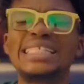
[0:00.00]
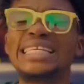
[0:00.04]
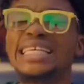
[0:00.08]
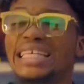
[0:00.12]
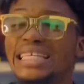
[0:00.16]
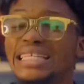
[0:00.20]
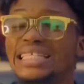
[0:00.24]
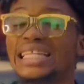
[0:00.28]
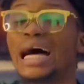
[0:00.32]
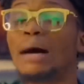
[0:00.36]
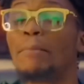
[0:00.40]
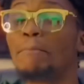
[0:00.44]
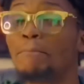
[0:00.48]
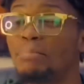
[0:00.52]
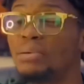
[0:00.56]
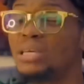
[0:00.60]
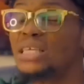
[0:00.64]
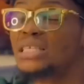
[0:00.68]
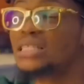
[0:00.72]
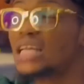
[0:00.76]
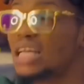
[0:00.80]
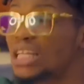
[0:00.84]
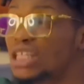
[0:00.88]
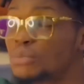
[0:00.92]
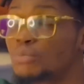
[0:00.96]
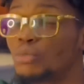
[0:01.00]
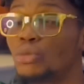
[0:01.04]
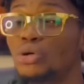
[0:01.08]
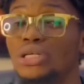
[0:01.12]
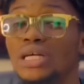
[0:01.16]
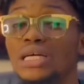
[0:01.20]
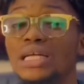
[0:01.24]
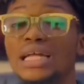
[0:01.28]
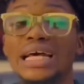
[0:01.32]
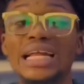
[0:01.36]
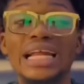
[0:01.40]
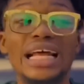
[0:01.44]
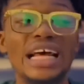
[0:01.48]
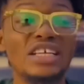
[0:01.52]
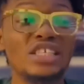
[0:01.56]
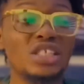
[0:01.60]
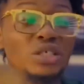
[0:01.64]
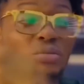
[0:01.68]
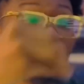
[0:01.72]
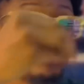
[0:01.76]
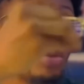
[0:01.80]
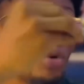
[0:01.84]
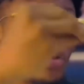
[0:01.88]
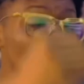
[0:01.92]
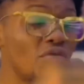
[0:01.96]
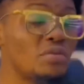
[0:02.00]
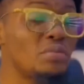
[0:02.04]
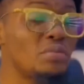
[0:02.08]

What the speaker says: is that business model that has moved